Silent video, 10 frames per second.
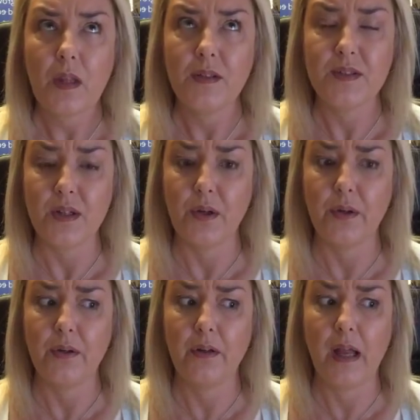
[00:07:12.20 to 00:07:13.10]

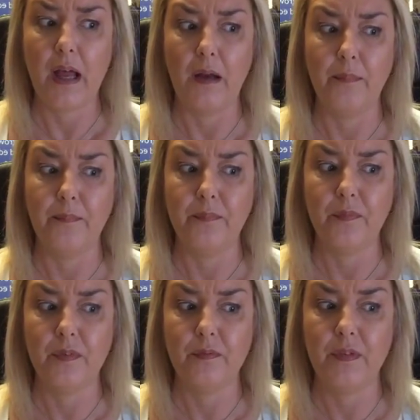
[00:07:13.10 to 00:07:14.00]
So
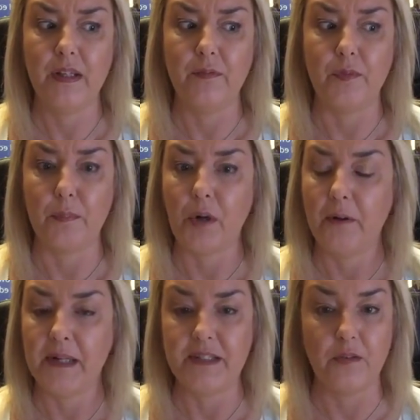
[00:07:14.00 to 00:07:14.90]
if the
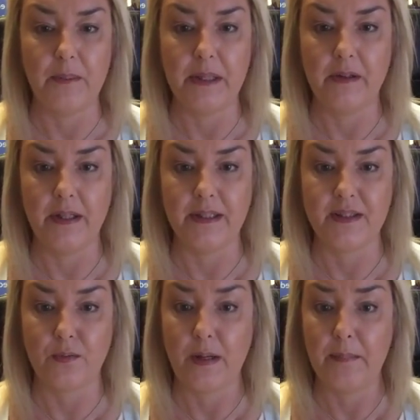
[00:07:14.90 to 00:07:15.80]
probationary period is
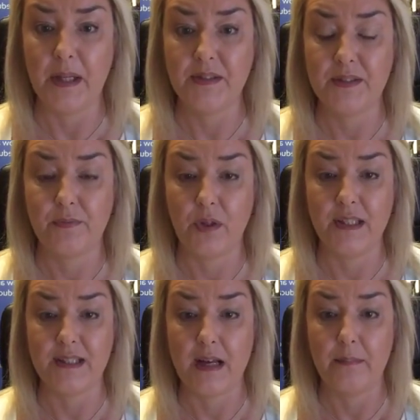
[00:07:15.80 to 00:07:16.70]
3 months, for
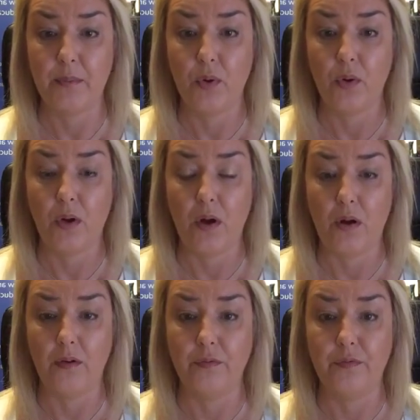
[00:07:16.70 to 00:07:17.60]
example,
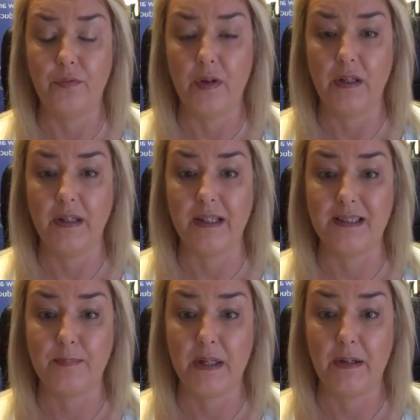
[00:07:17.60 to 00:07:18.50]
of
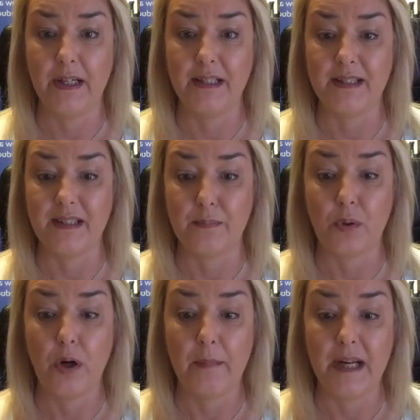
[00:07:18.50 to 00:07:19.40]
experience as a
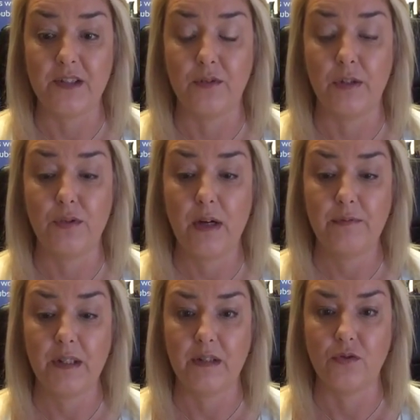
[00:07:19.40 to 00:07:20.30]
probationary
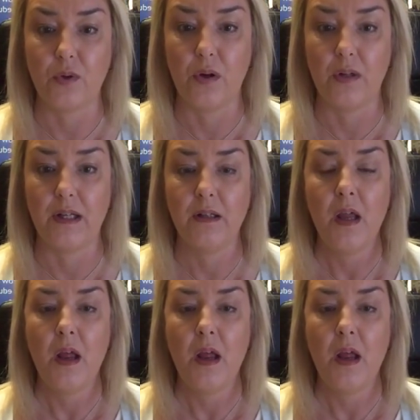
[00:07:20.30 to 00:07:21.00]
traffic controller,